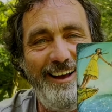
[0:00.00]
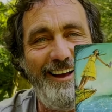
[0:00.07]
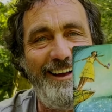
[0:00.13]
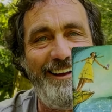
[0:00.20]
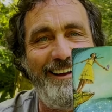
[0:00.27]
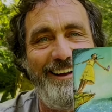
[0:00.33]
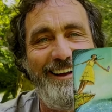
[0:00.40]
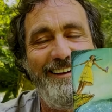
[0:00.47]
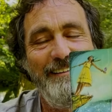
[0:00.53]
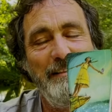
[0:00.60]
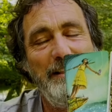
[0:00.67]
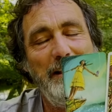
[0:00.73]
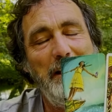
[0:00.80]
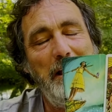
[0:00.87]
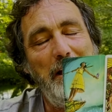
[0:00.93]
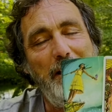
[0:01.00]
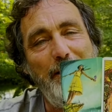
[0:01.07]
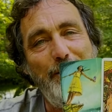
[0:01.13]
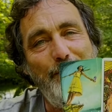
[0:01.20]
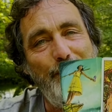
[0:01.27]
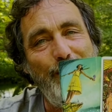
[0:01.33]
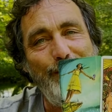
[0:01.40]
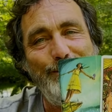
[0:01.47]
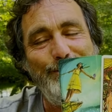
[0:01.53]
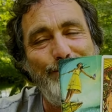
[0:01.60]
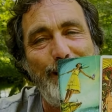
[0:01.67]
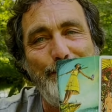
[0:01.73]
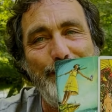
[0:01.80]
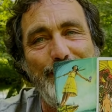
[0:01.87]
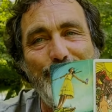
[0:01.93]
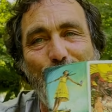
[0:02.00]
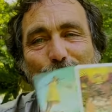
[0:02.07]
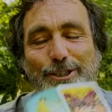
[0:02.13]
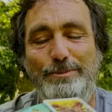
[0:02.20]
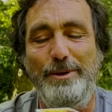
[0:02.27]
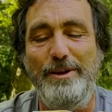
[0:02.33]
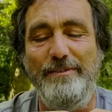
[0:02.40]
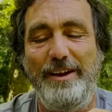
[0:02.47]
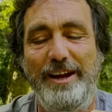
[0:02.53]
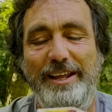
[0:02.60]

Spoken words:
The world is round, but it's not smooth.